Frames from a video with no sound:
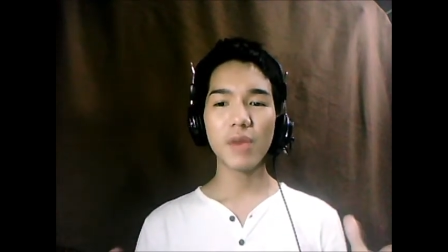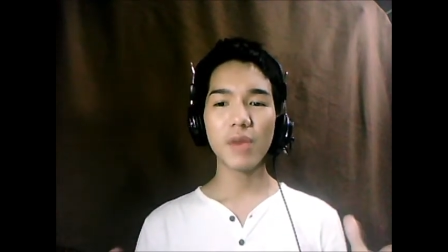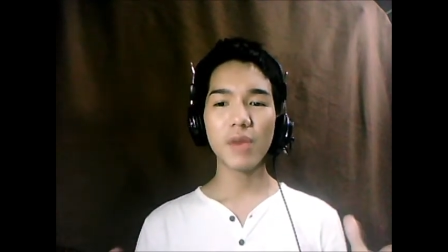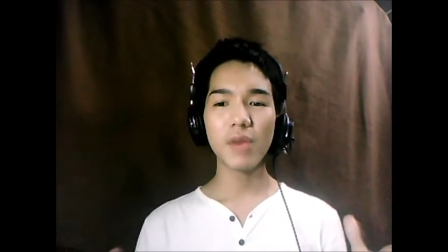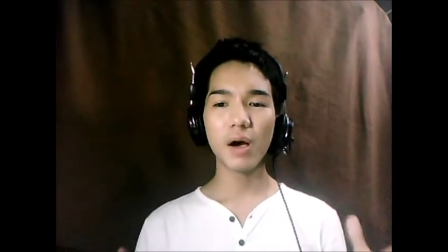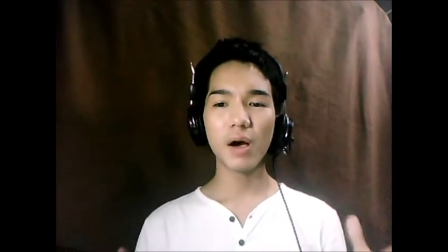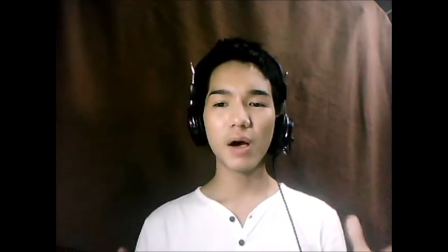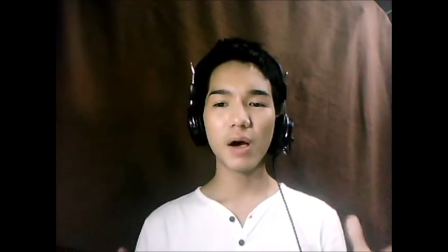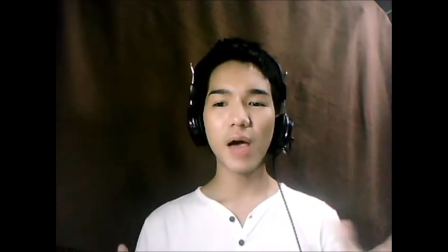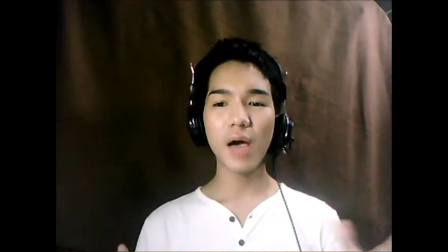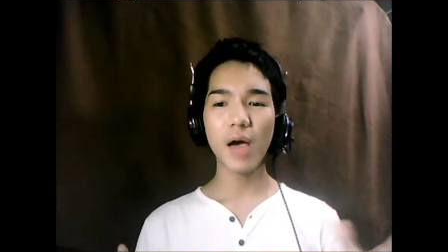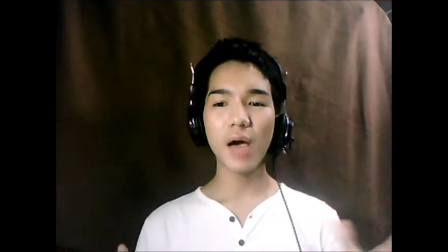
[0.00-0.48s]

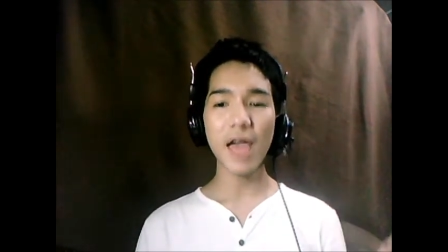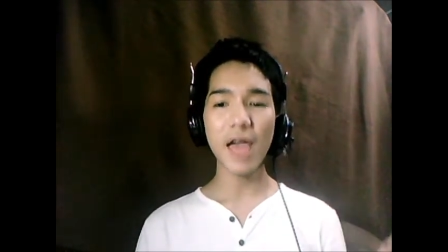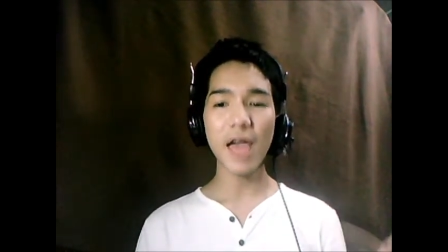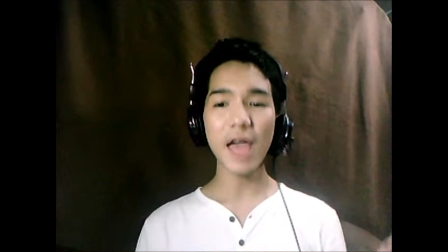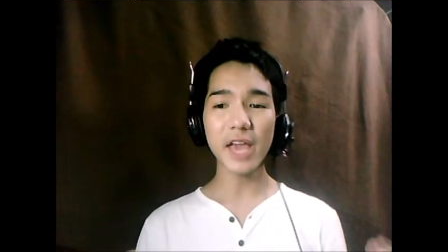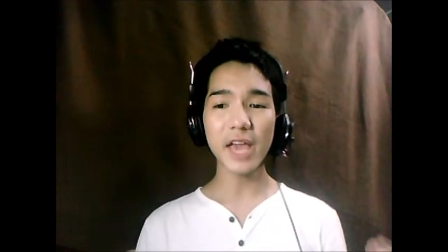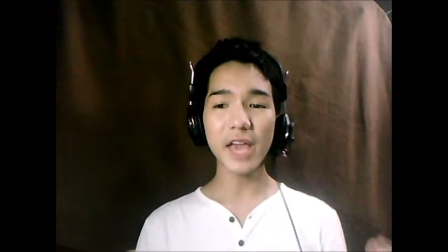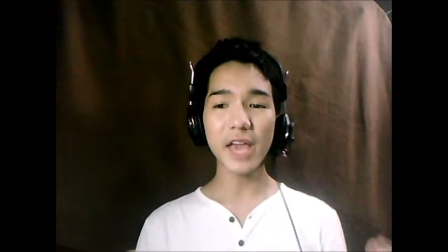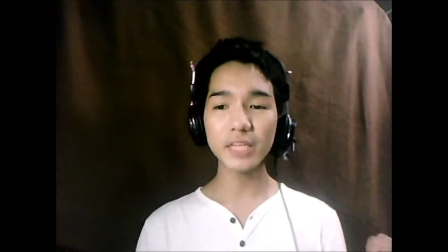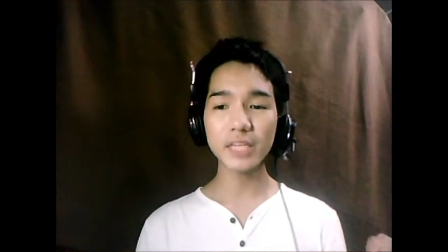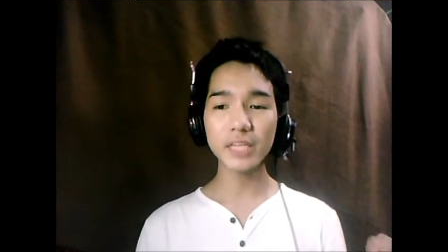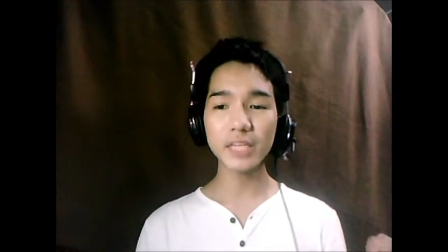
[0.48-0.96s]
uh,
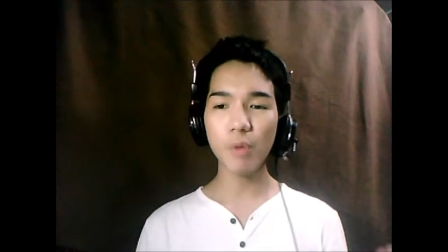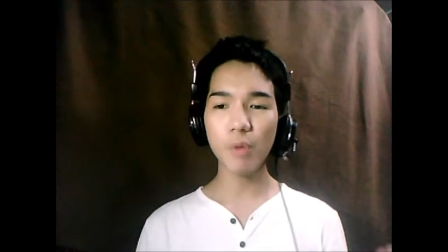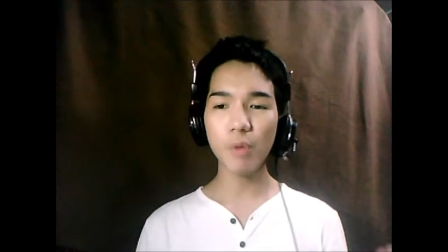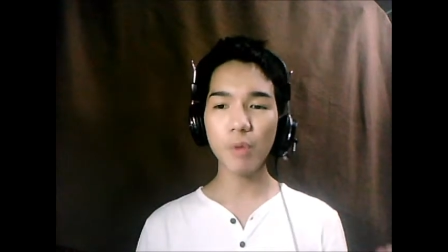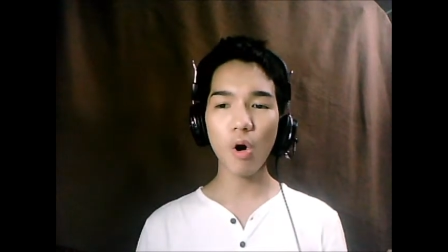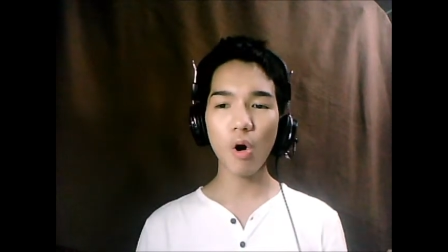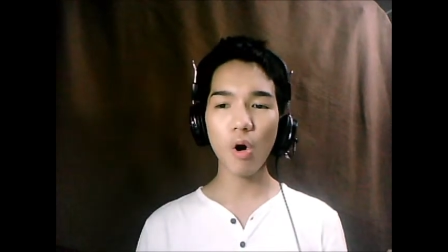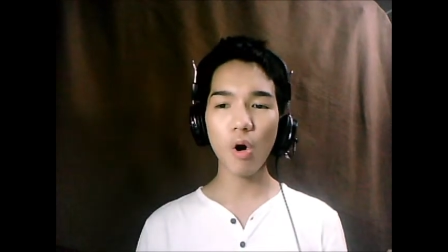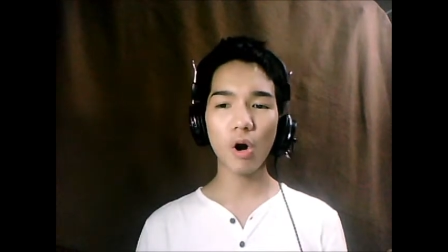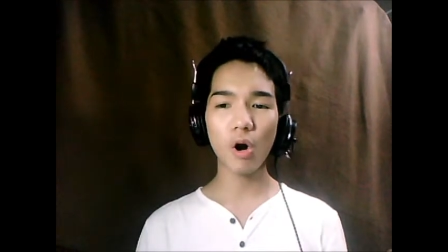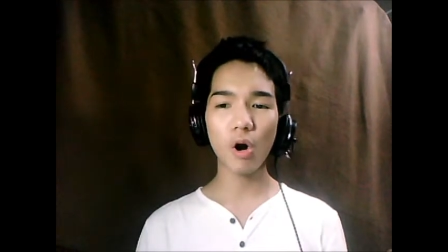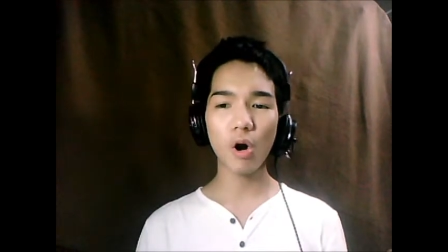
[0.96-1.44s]
and
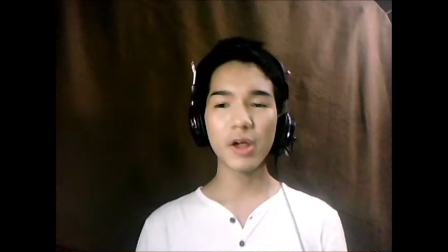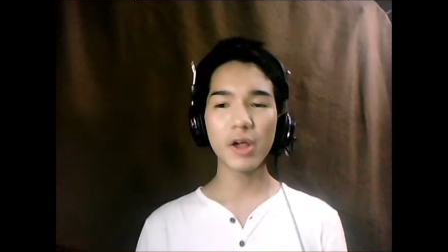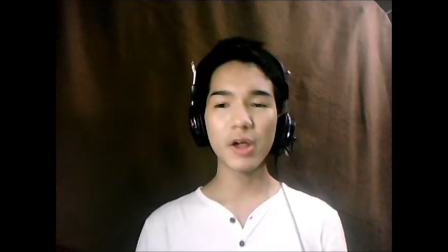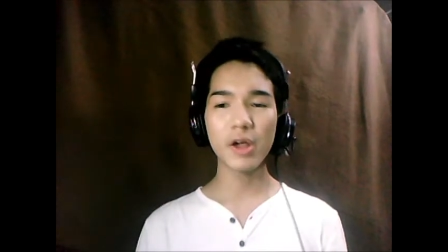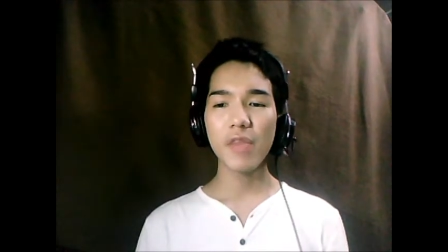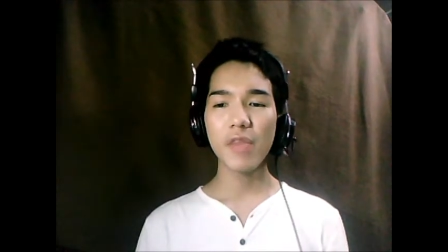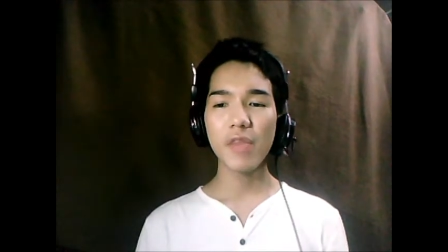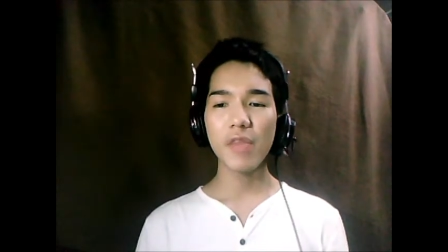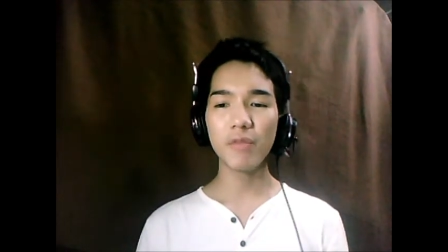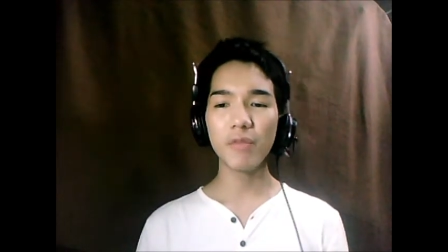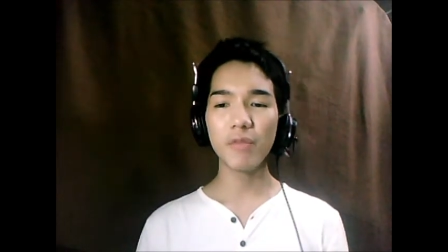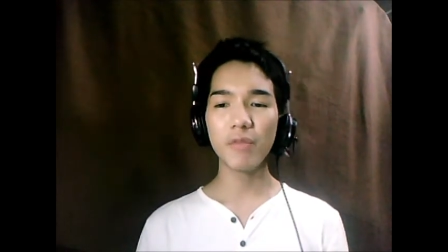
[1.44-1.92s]
explore
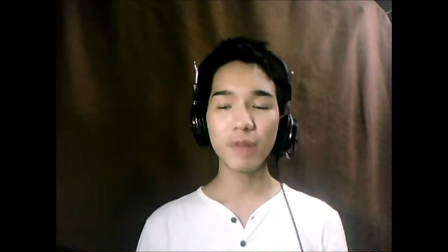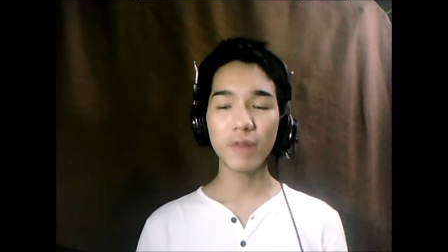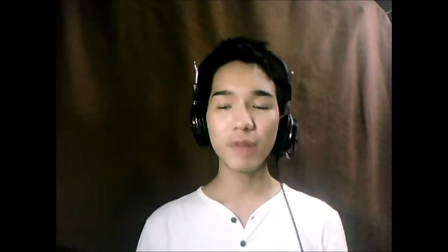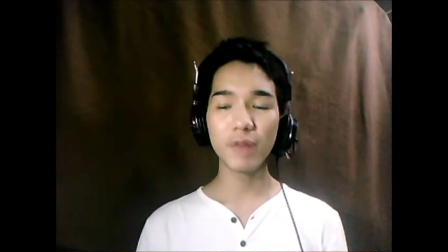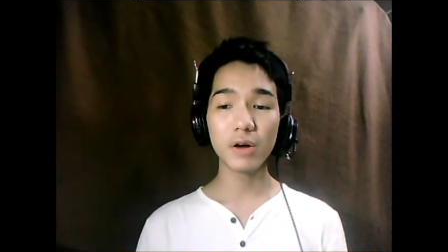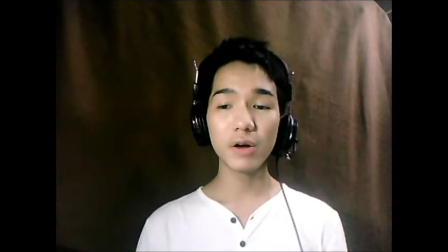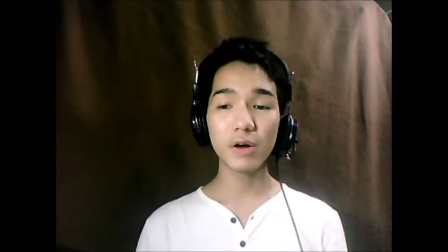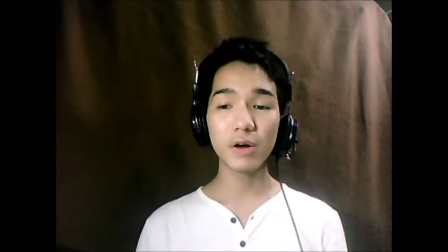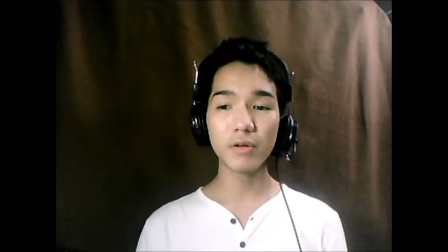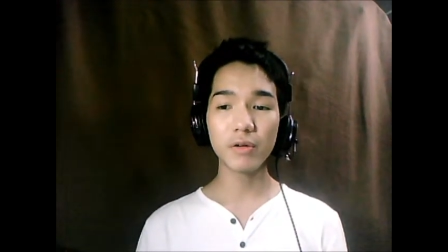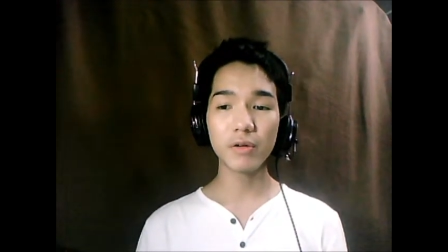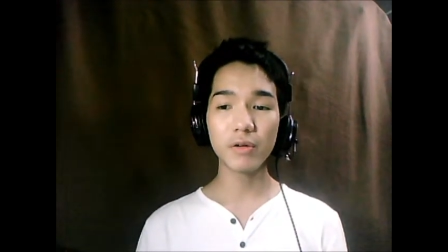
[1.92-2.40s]
the
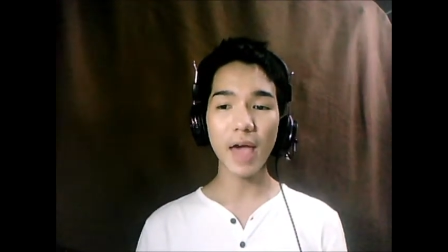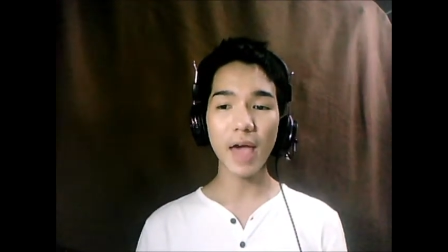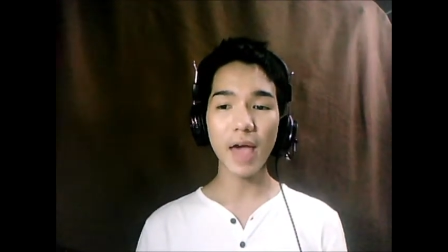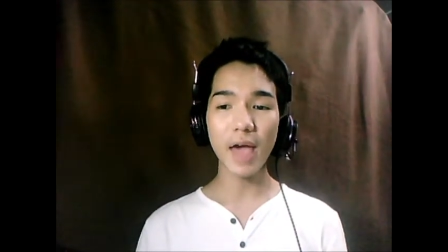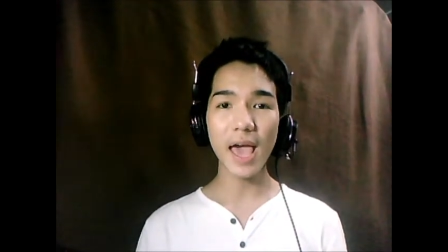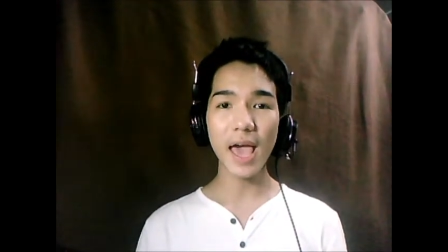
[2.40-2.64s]
world